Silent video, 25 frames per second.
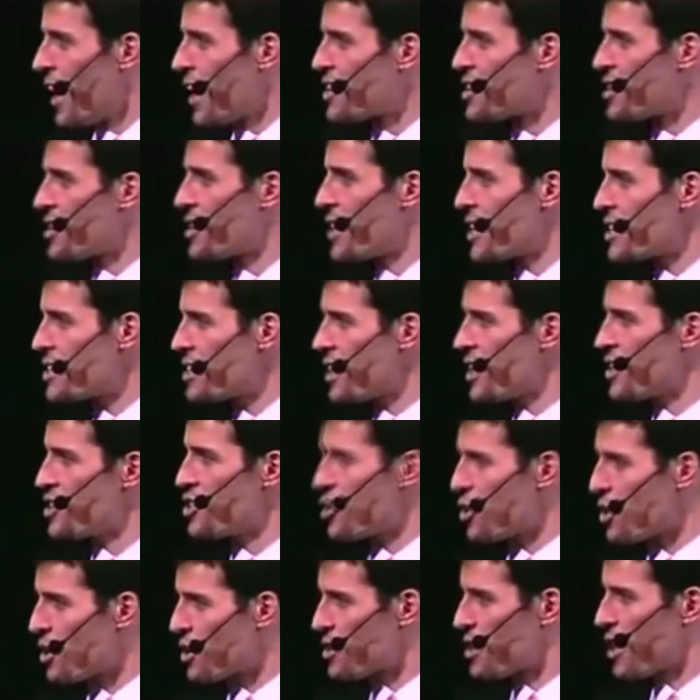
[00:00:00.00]
I said,
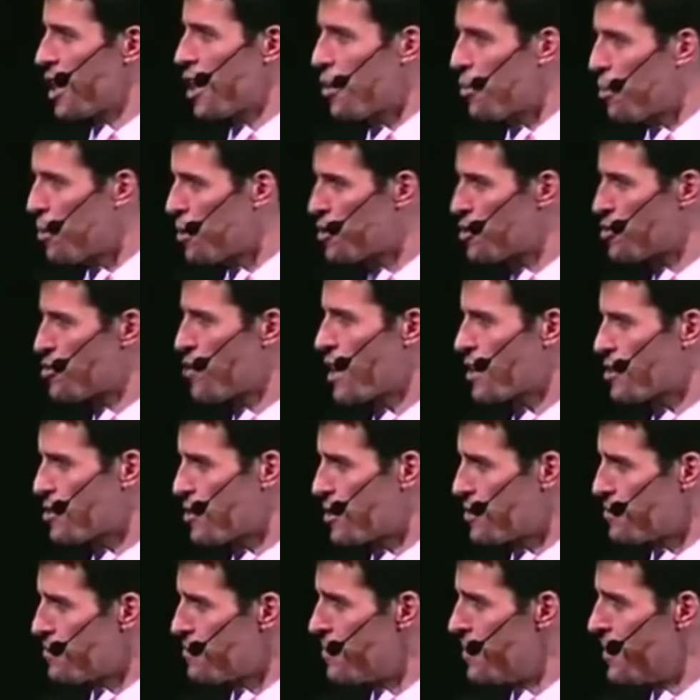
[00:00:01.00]
you're a terrible
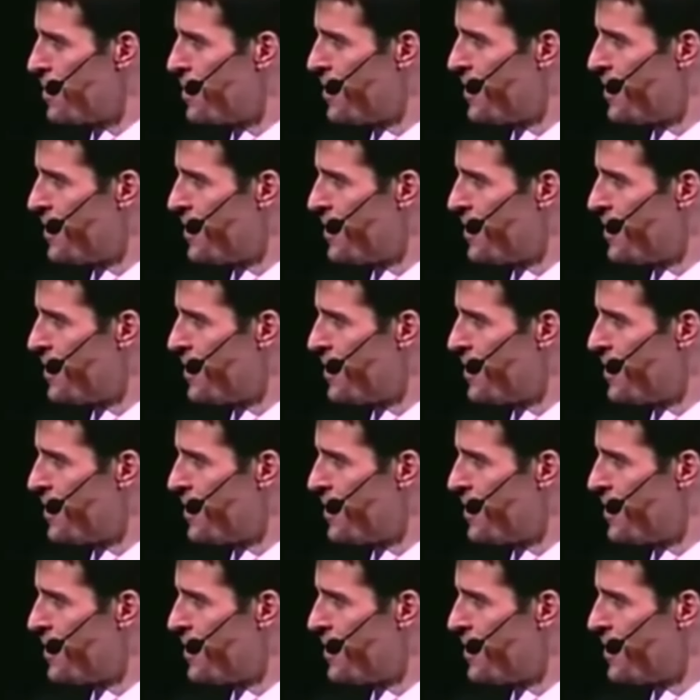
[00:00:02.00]
instructor.